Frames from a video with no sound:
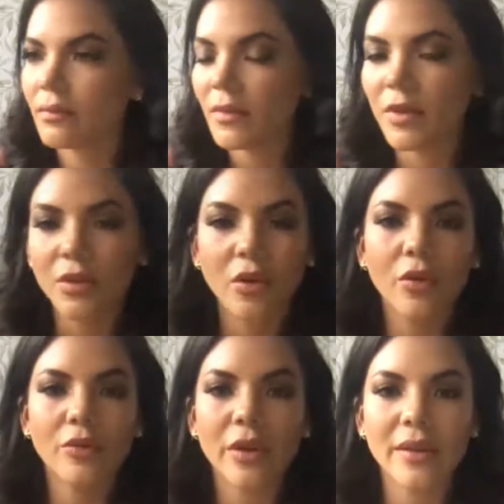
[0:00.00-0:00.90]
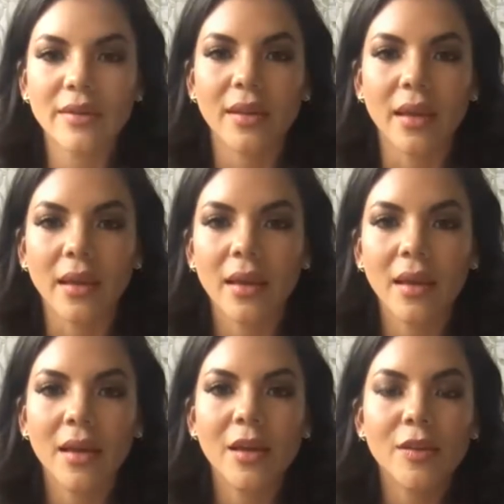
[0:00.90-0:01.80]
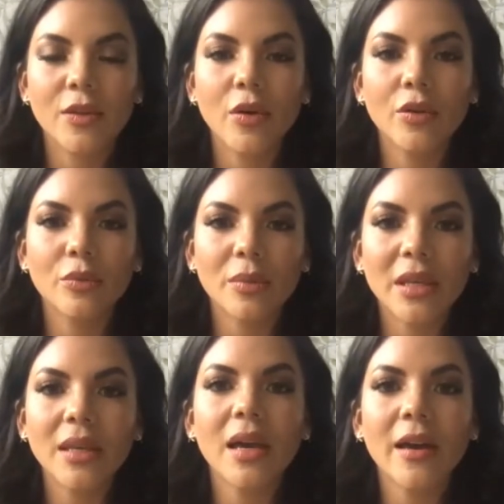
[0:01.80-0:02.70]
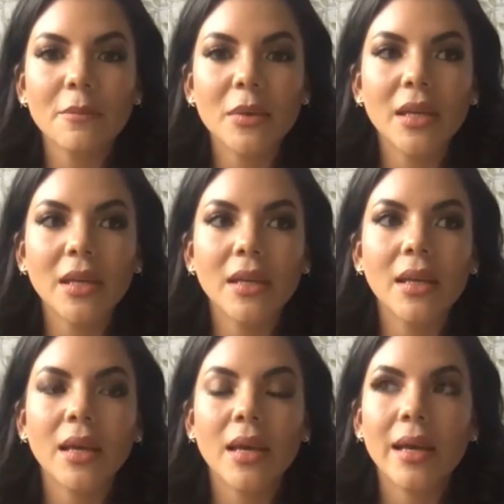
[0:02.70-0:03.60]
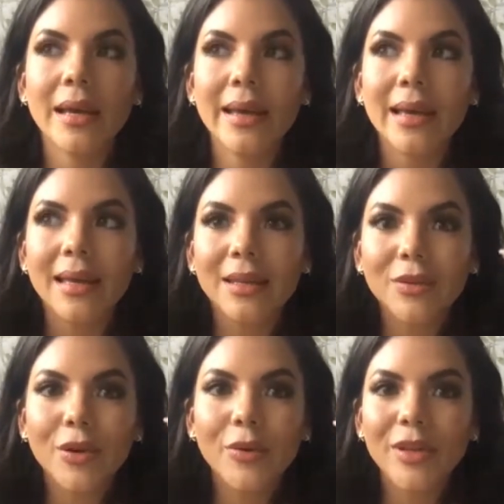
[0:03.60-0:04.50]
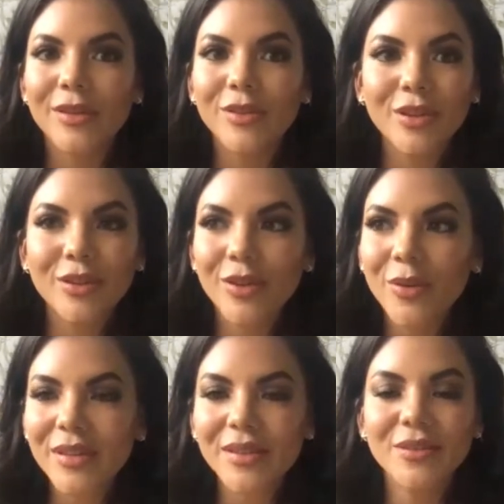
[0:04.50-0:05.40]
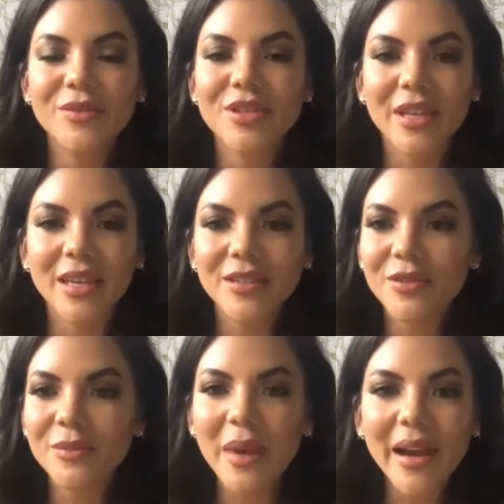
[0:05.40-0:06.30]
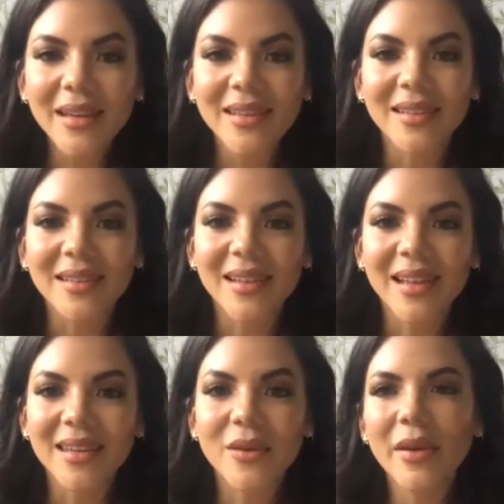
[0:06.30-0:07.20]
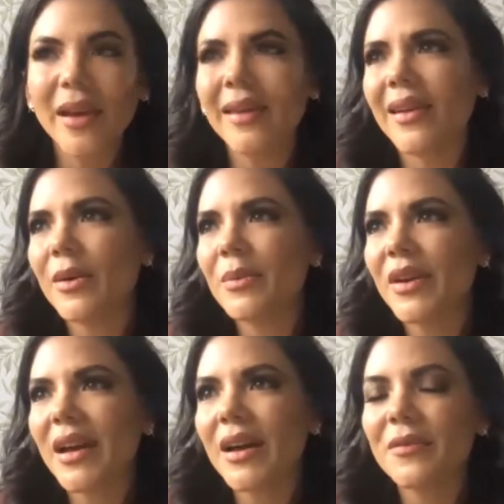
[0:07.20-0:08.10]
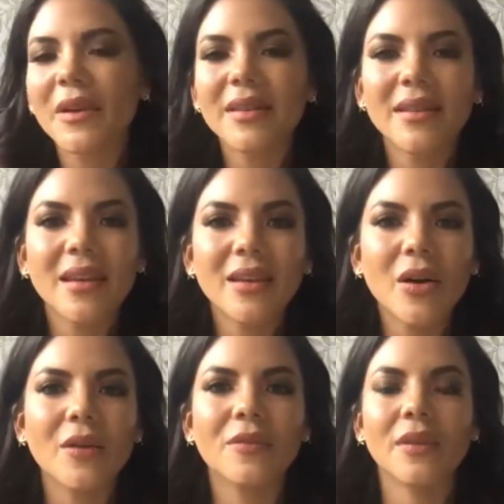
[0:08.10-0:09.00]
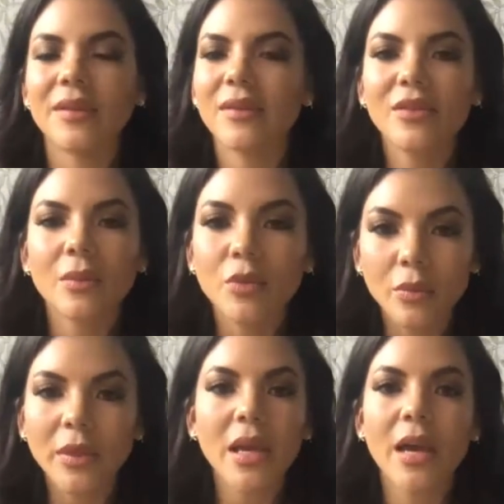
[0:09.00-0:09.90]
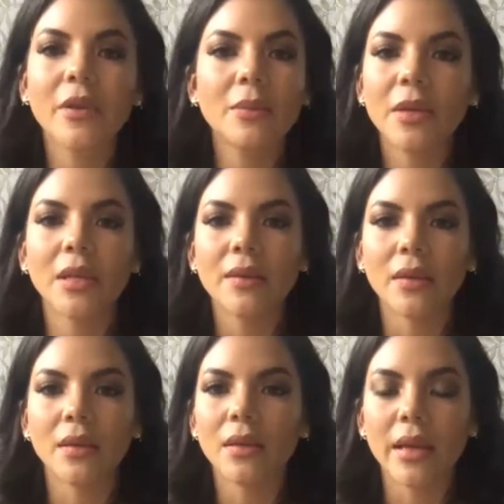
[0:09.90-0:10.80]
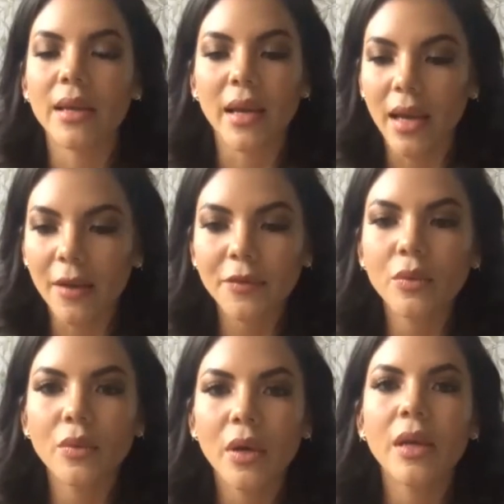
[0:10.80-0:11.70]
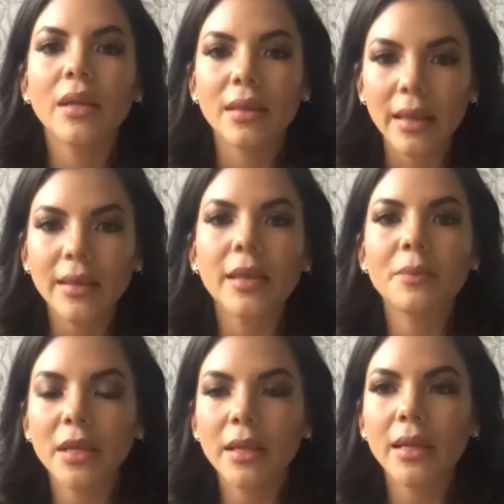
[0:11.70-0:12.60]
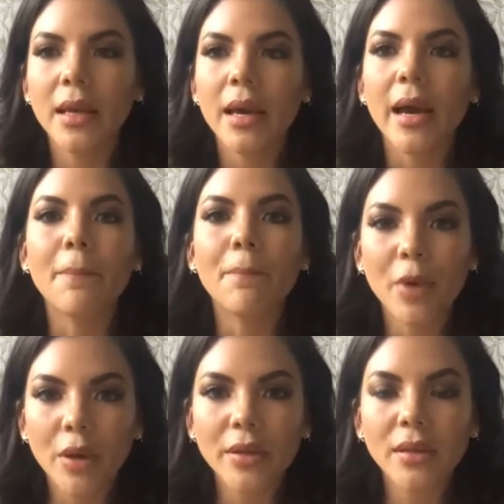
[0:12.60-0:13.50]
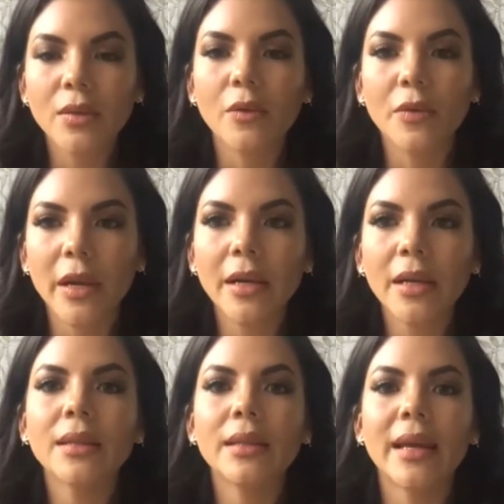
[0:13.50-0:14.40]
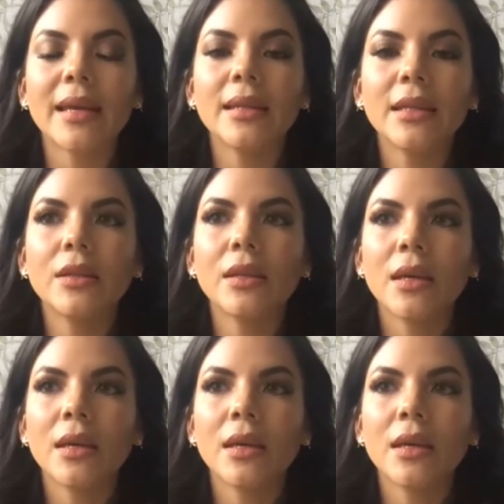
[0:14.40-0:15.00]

no rest day. So to me have been, you know, it's not so easy to change your mind. Like, okay, now I'm gonna have one day off. It's, to me, haven't been easy. Like, I have to, that had been a process of learning, that I need